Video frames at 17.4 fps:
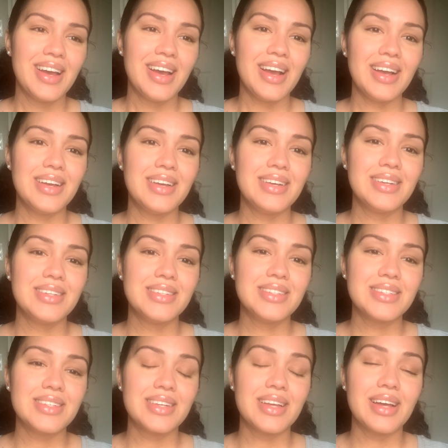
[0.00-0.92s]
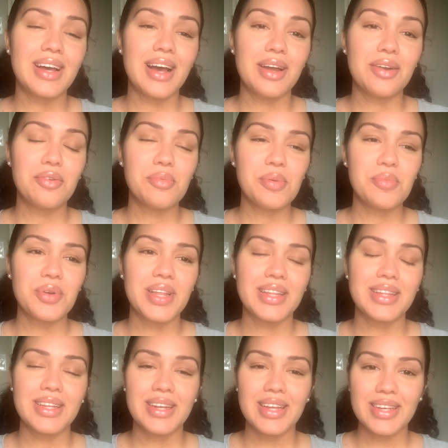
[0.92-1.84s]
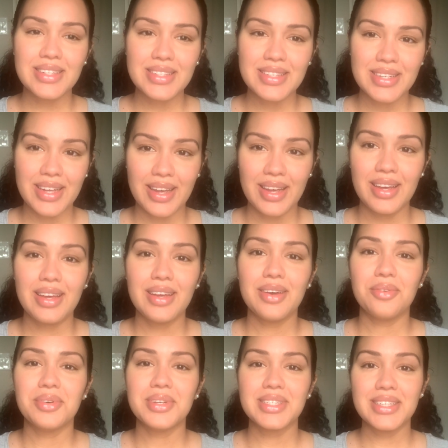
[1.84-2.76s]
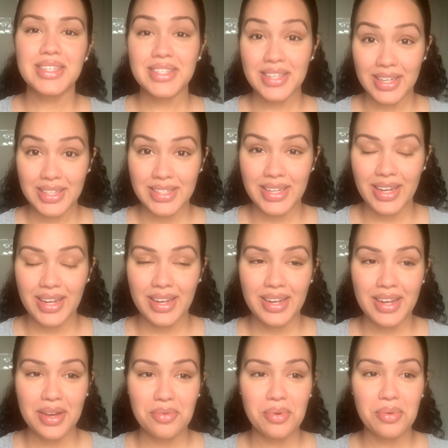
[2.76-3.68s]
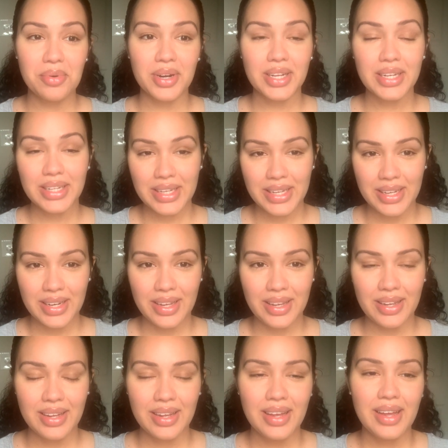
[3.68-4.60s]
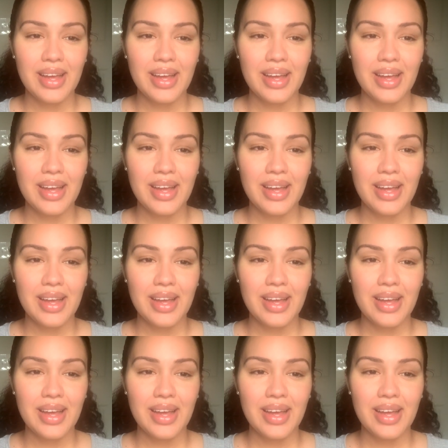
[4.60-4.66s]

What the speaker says: And I remember that the next day was a Sunday and we were cleaning,